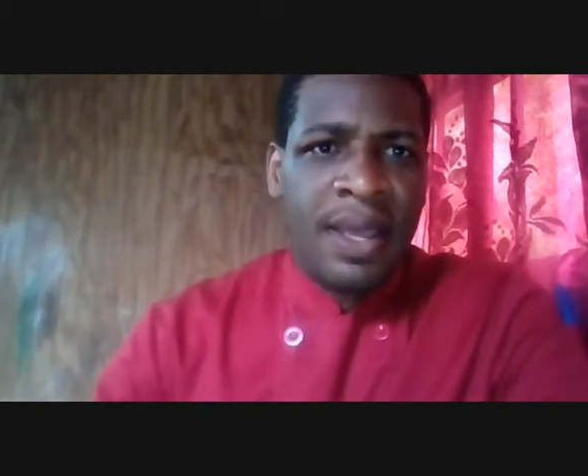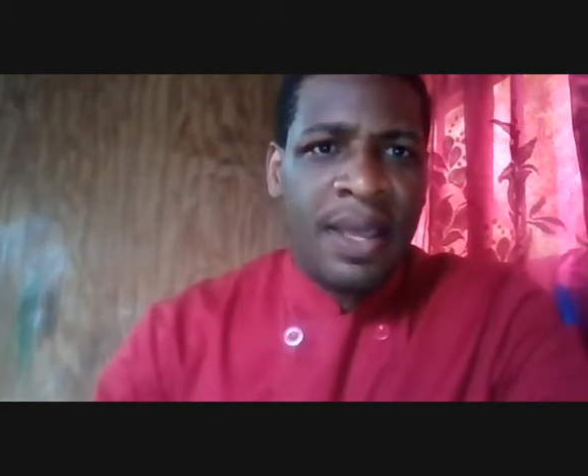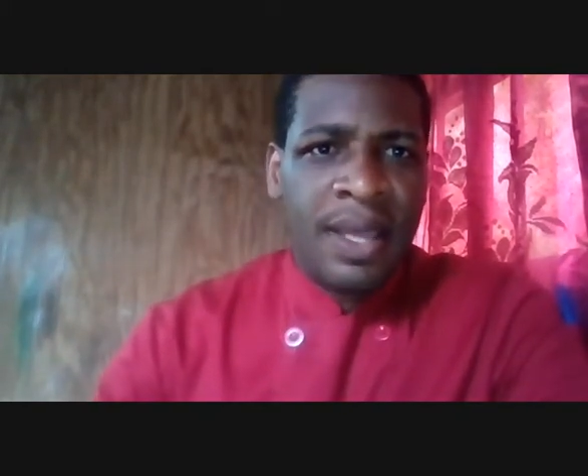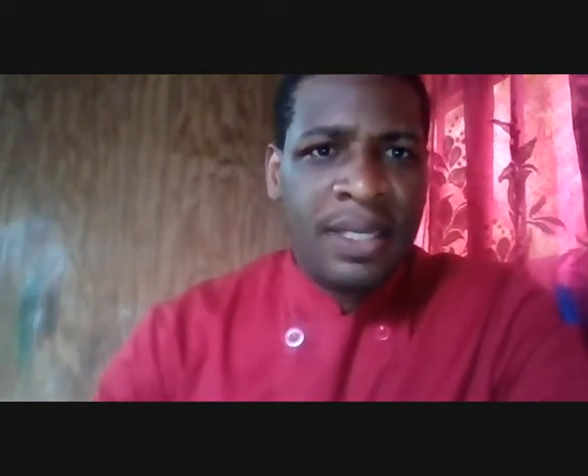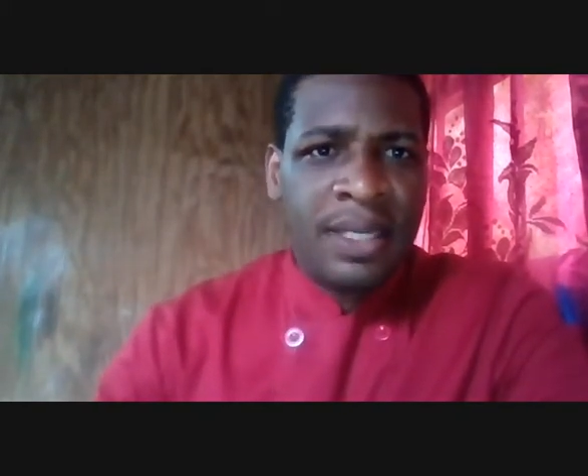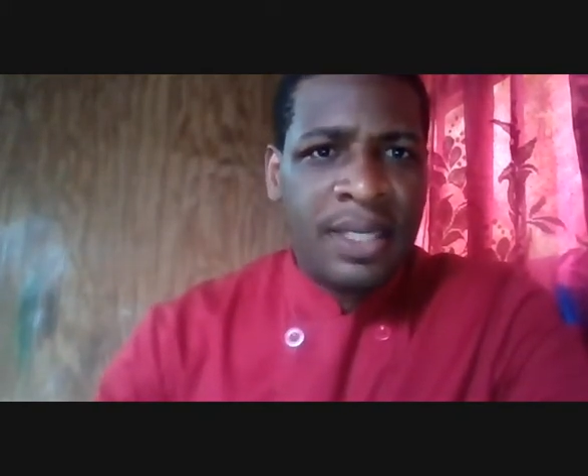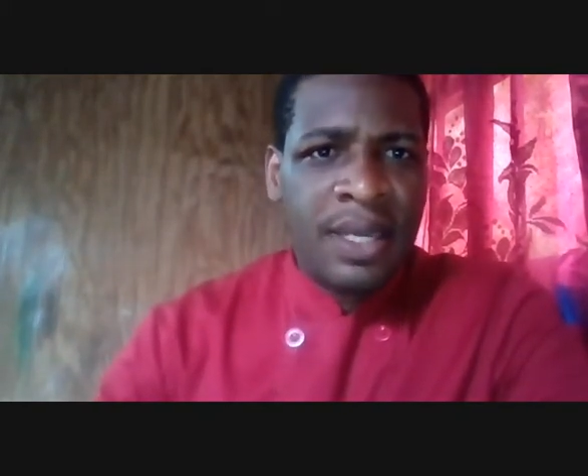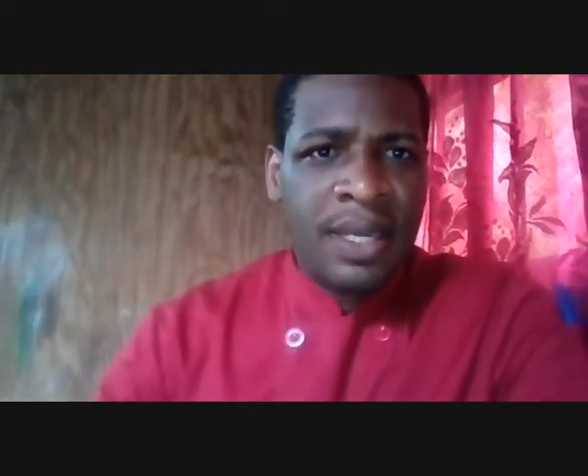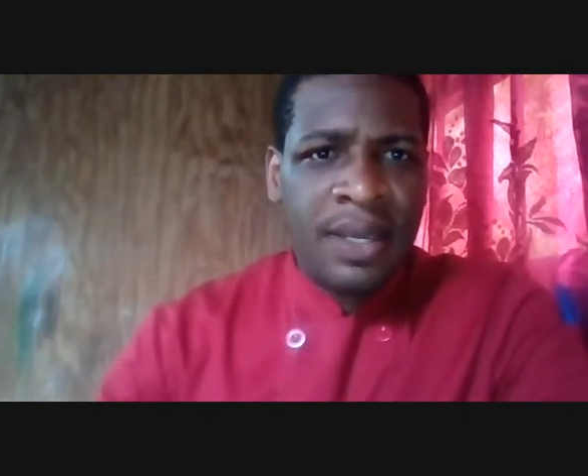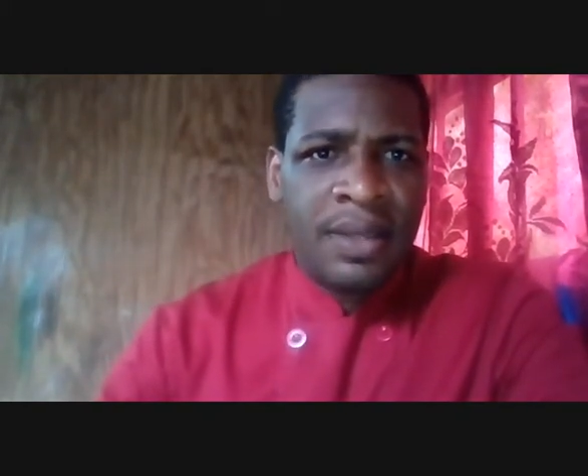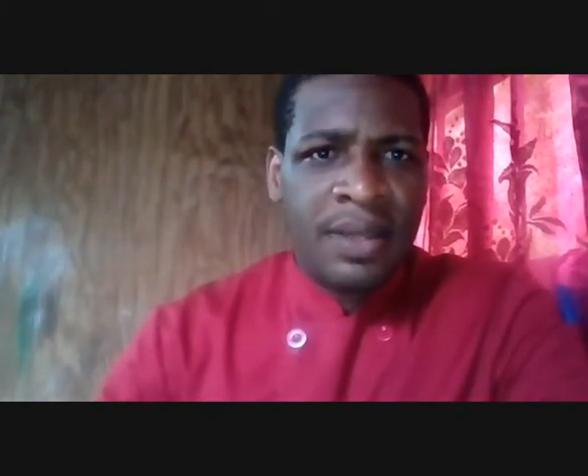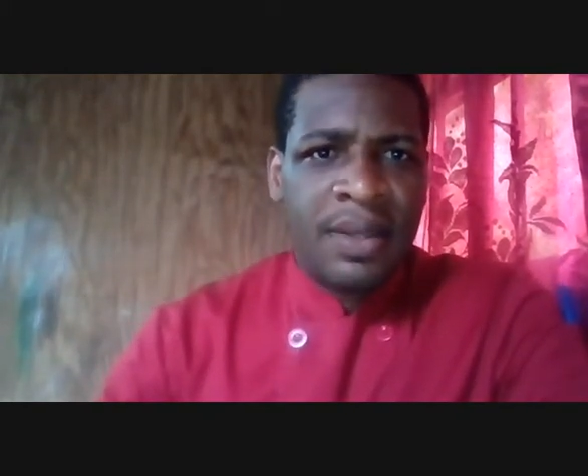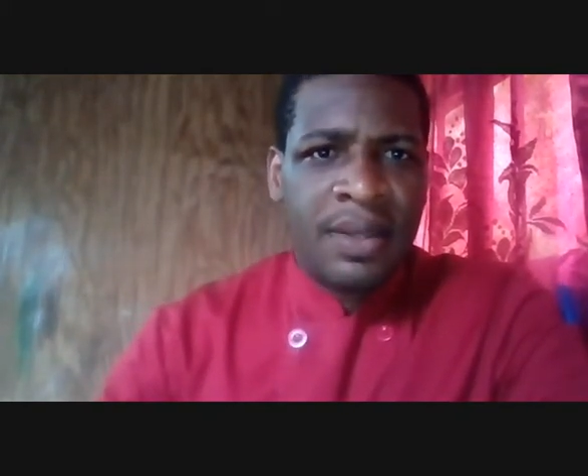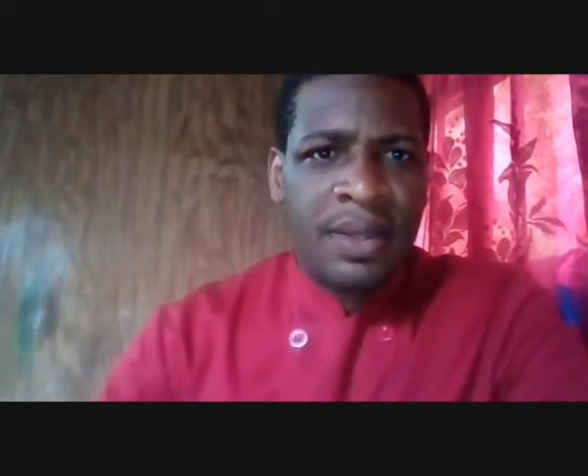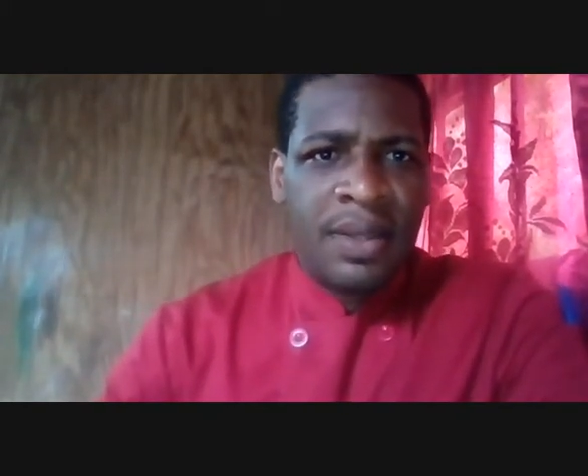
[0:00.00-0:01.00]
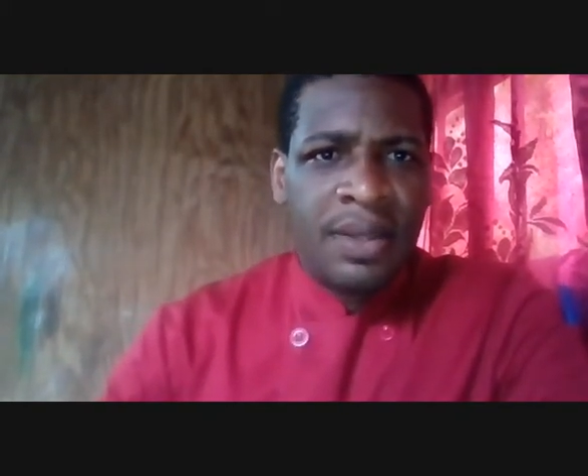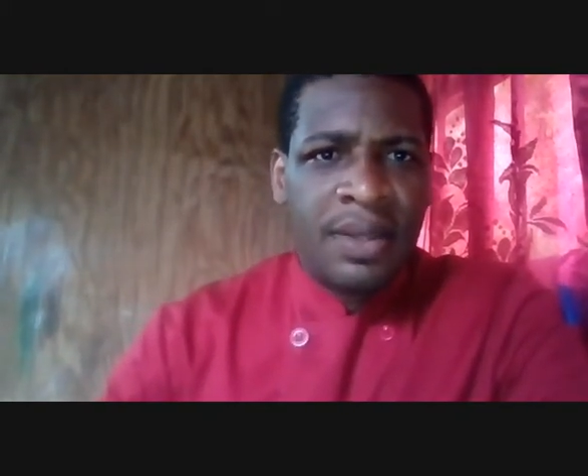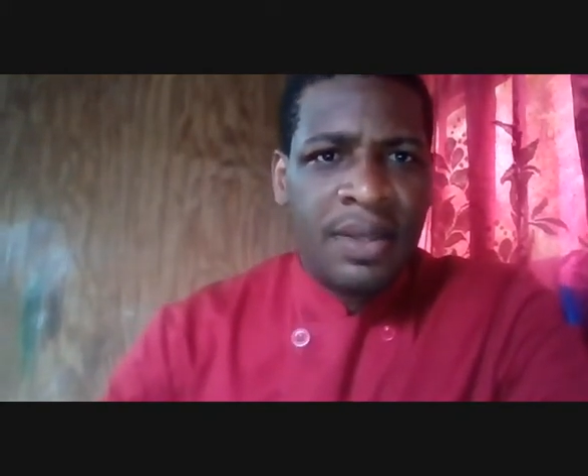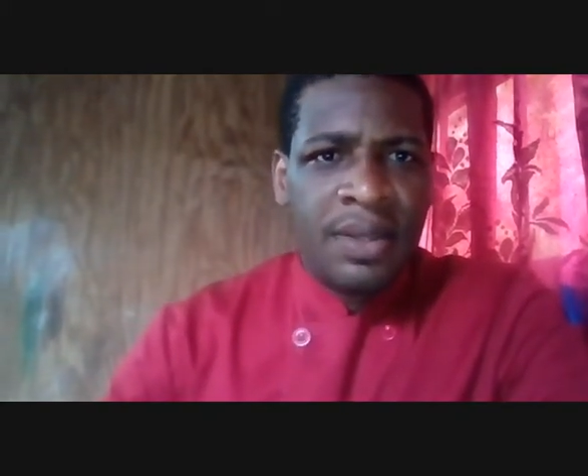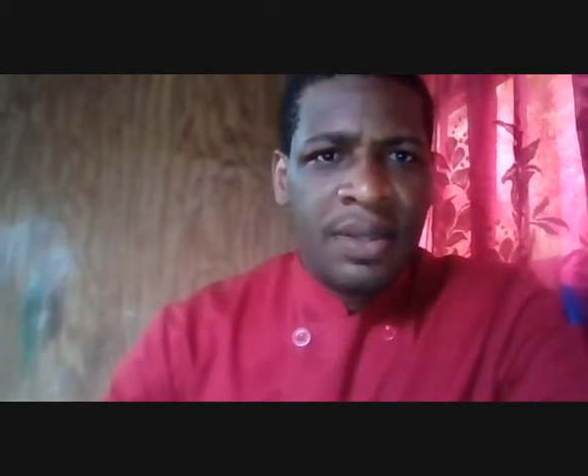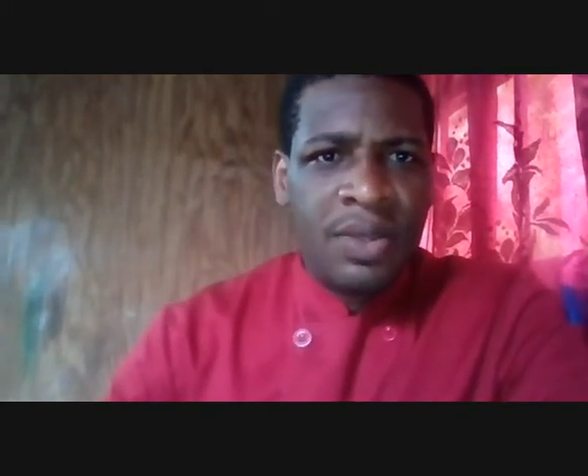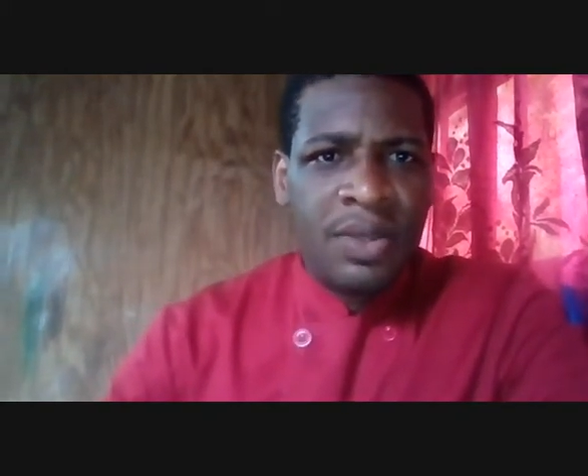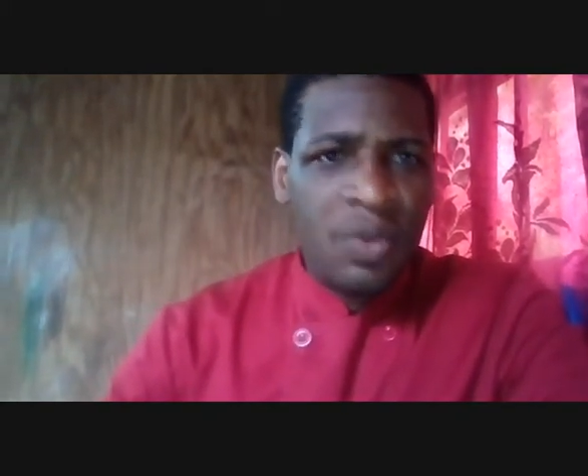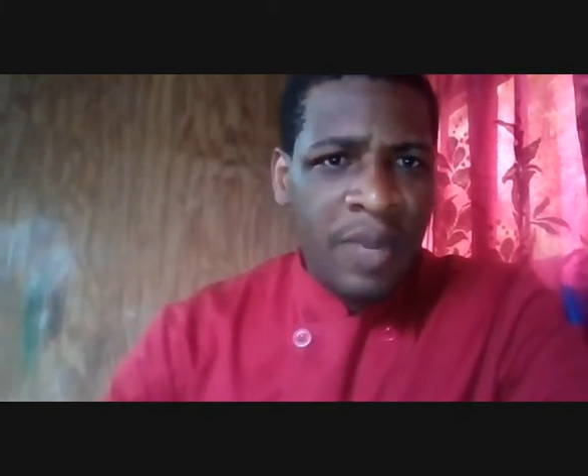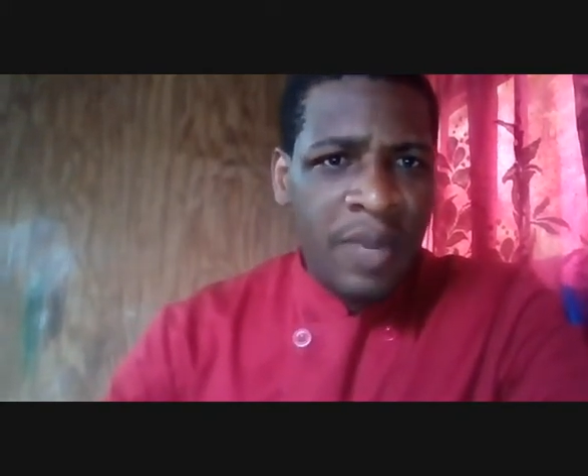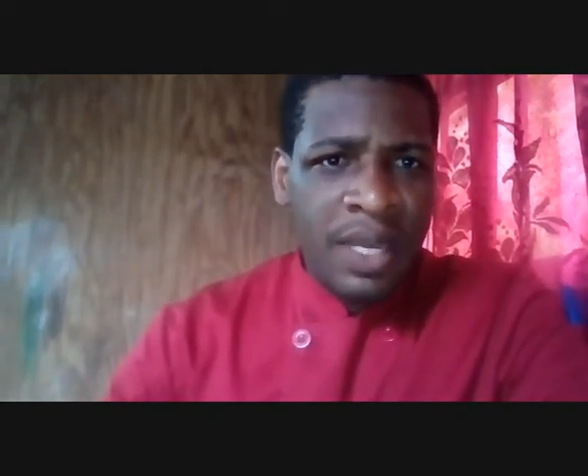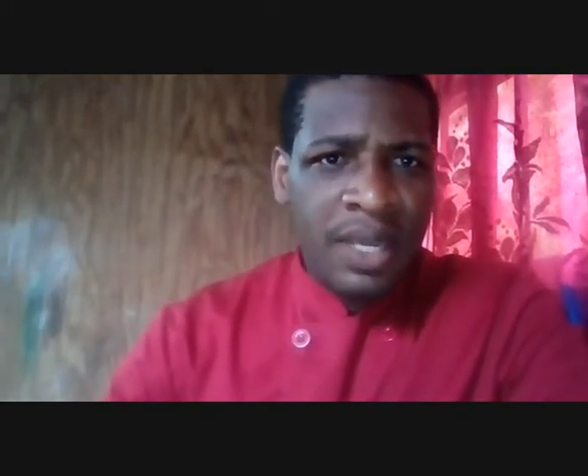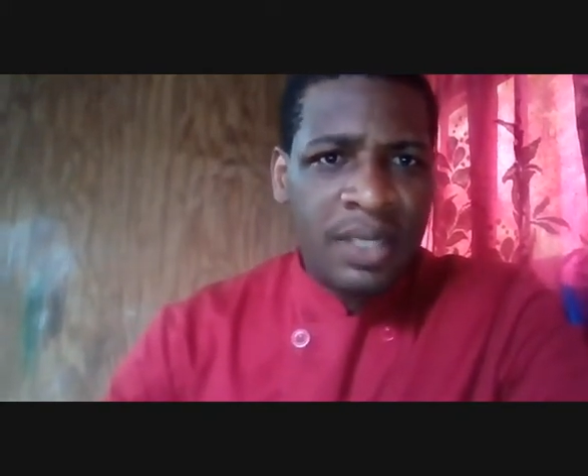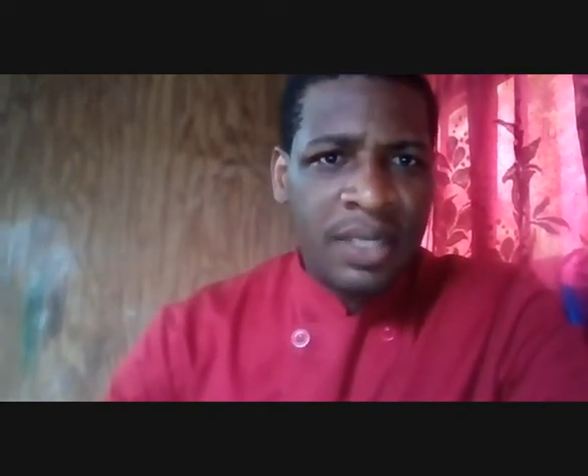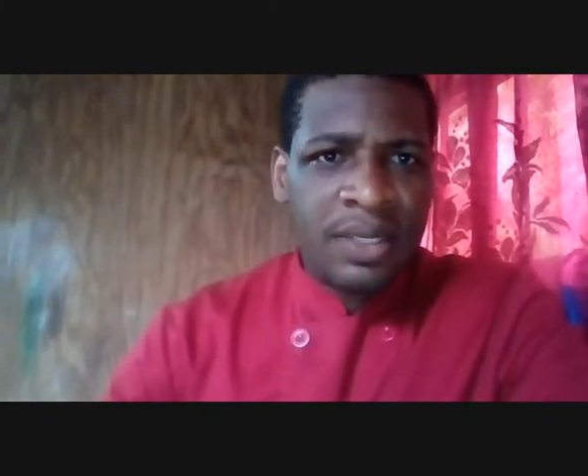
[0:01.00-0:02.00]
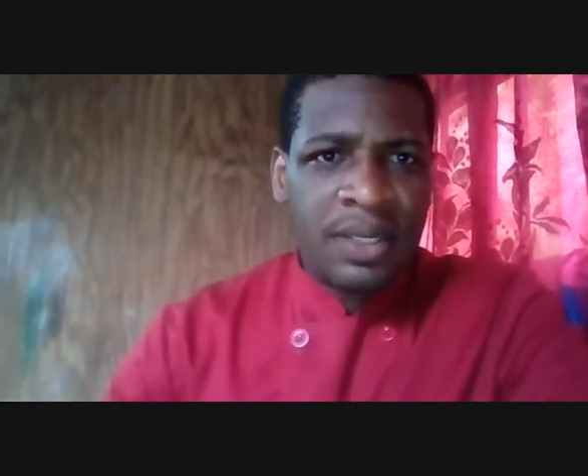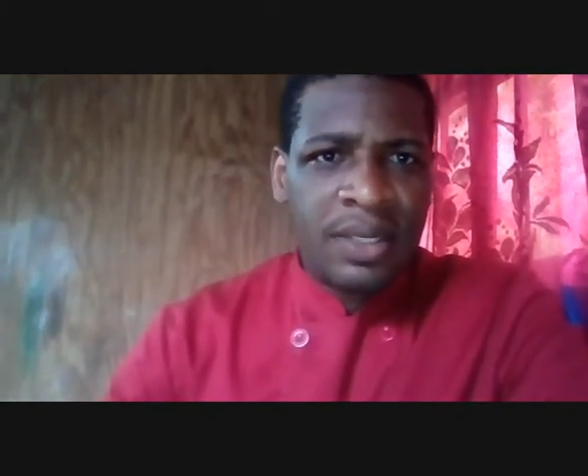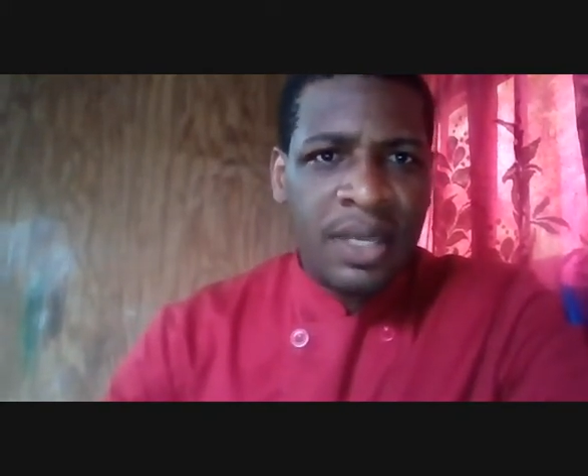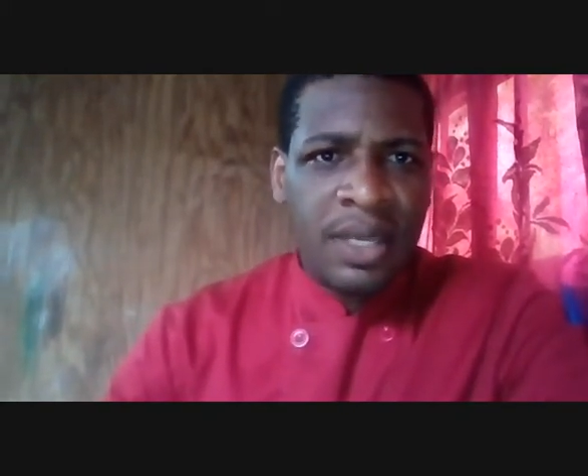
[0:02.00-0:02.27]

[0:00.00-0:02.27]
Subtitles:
And he said, hey, you make this?